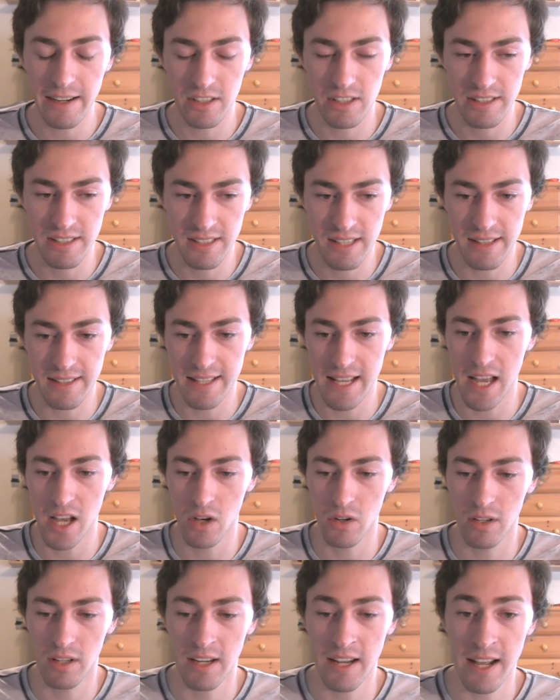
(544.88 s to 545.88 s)
actually sit
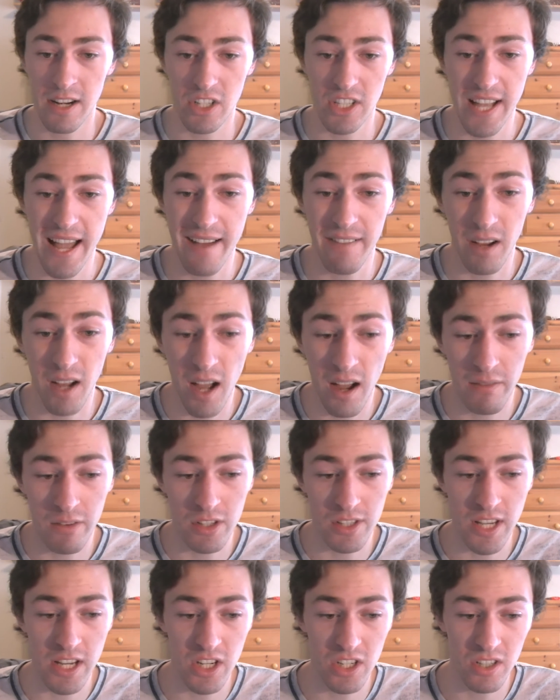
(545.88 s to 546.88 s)
down and actually have a
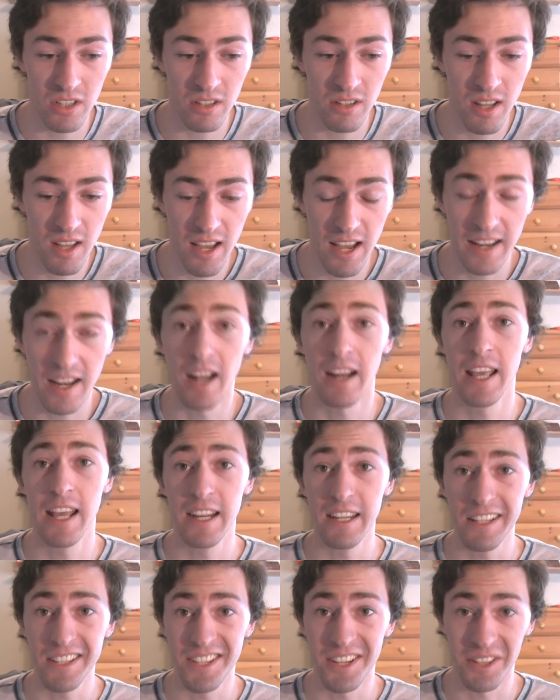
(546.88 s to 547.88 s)
conversation and not
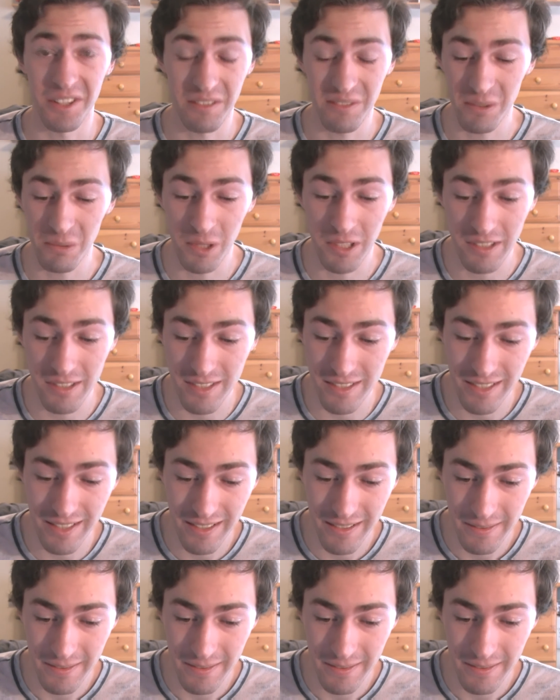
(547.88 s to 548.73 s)
hit each other for once.